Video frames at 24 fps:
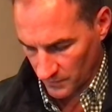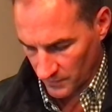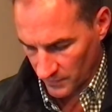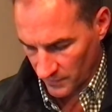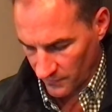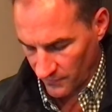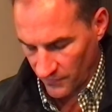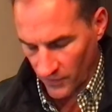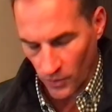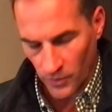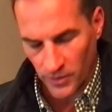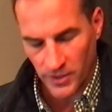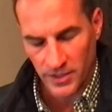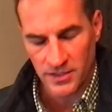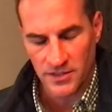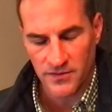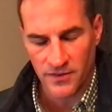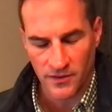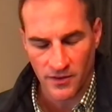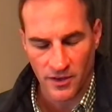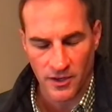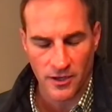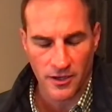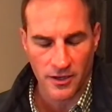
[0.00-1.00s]
focus
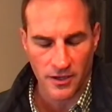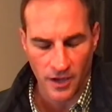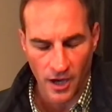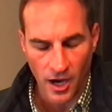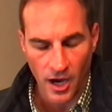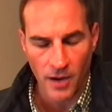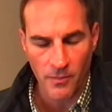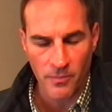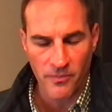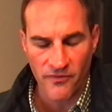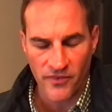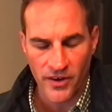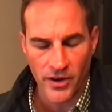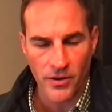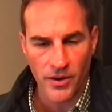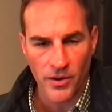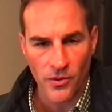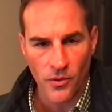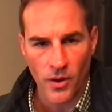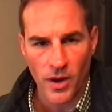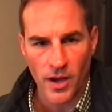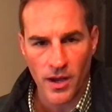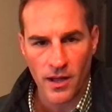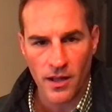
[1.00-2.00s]
up very
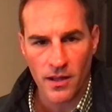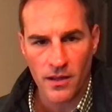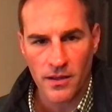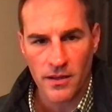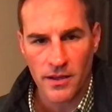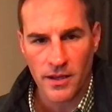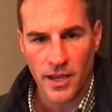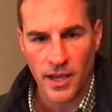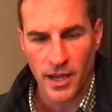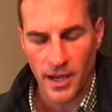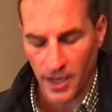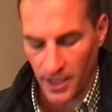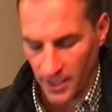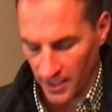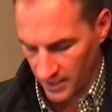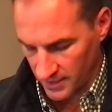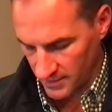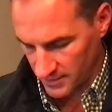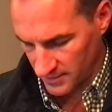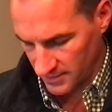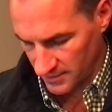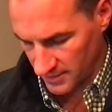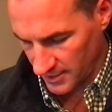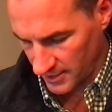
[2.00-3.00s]
well,
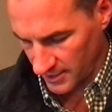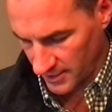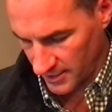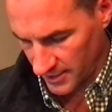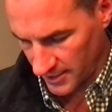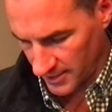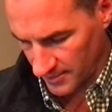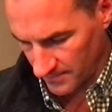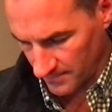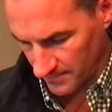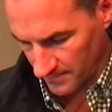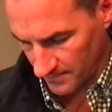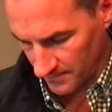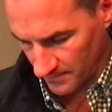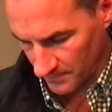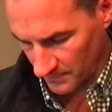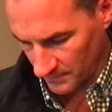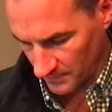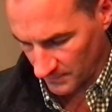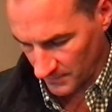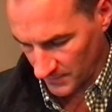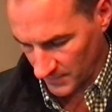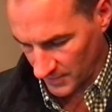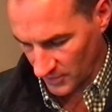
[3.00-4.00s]
and
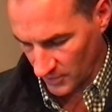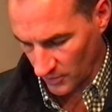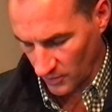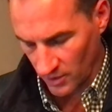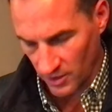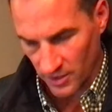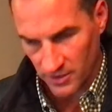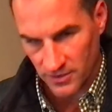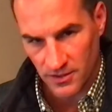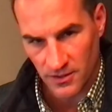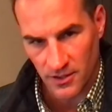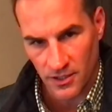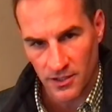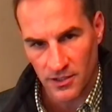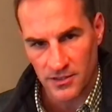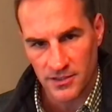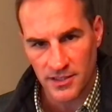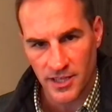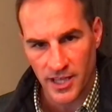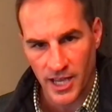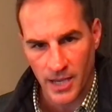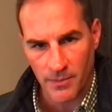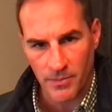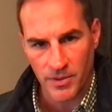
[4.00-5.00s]
it looks a little
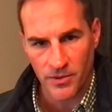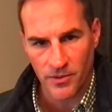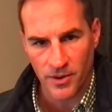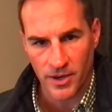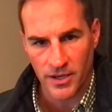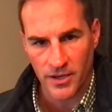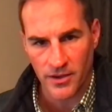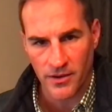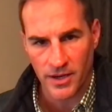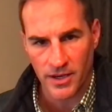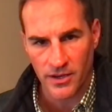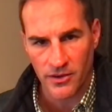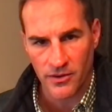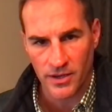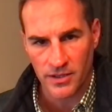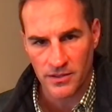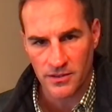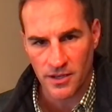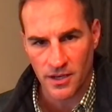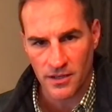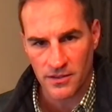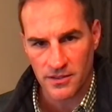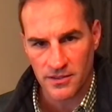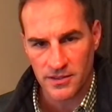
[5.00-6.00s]
sloppy right now. I know I
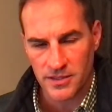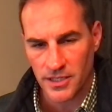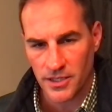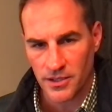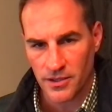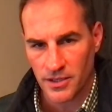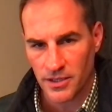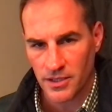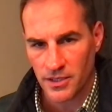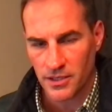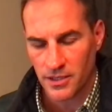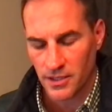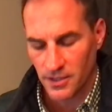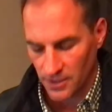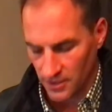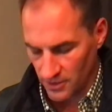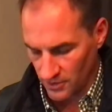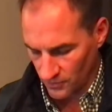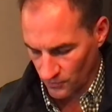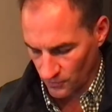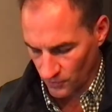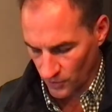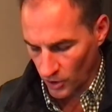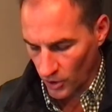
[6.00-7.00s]
talked to Derek
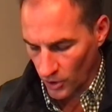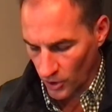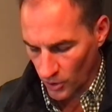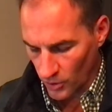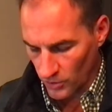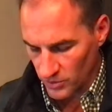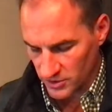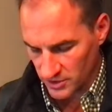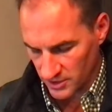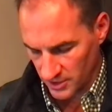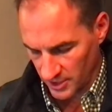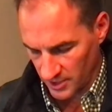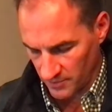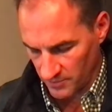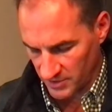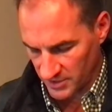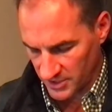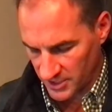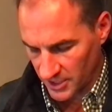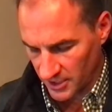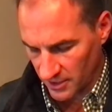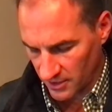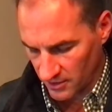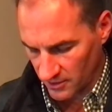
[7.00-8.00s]
Rose in
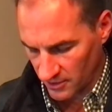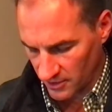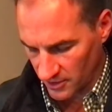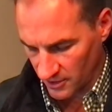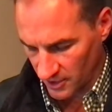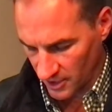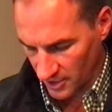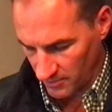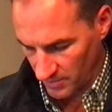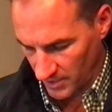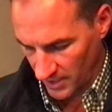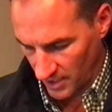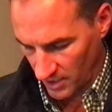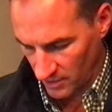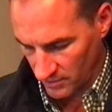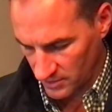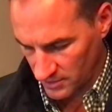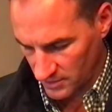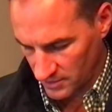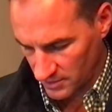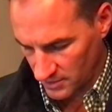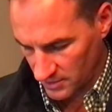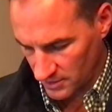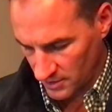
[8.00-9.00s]
particular
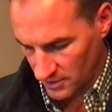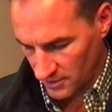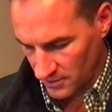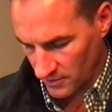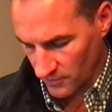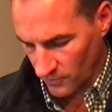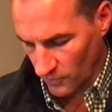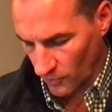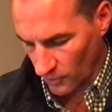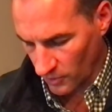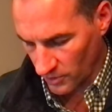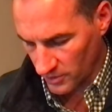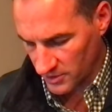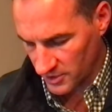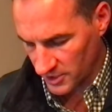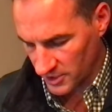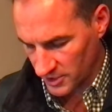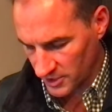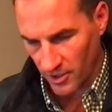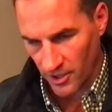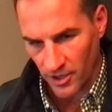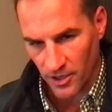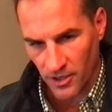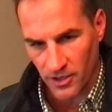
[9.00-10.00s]
about the warranty
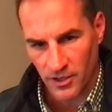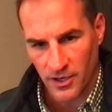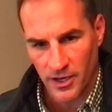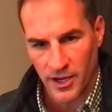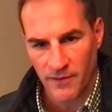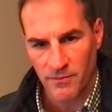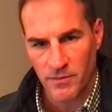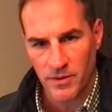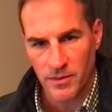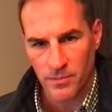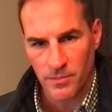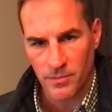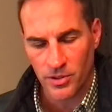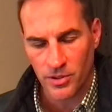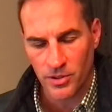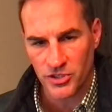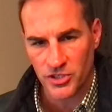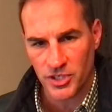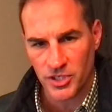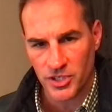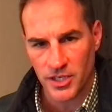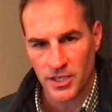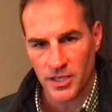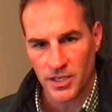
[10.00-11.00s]
part. I've been
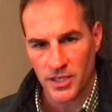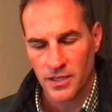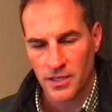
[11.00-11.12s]
pushing